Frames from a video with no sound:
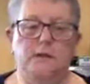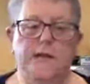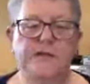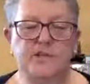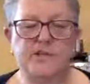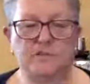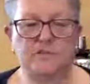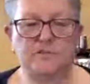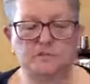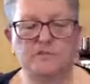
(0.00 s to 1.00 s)
actually,
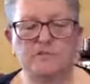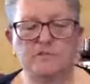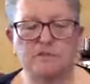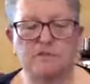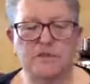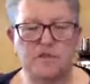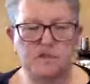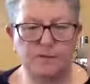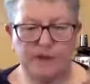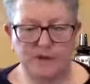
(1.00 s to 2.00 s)

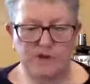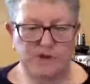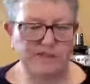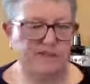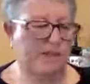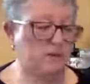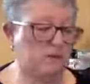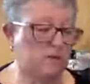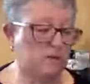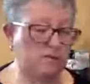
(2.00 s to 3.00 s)
to backtrack a second,
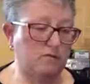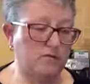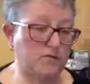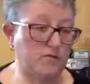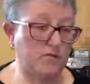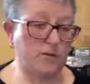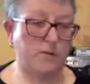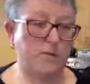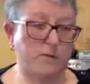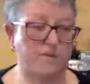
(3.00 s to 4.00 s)
first of all, could you grab
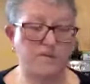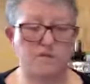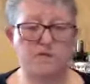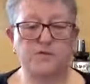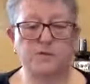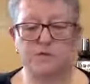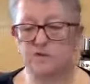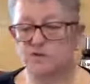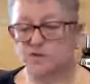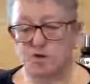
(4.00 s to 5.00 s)
me one of those loaves, please? I'll
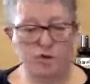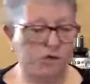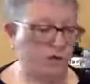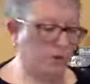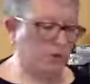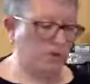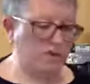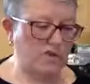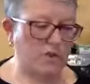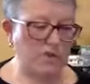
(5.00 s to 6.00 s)

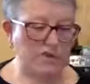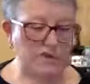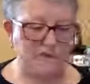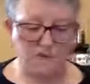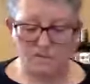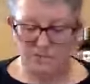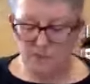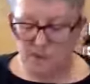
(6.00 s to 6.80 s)
show you what these loaves look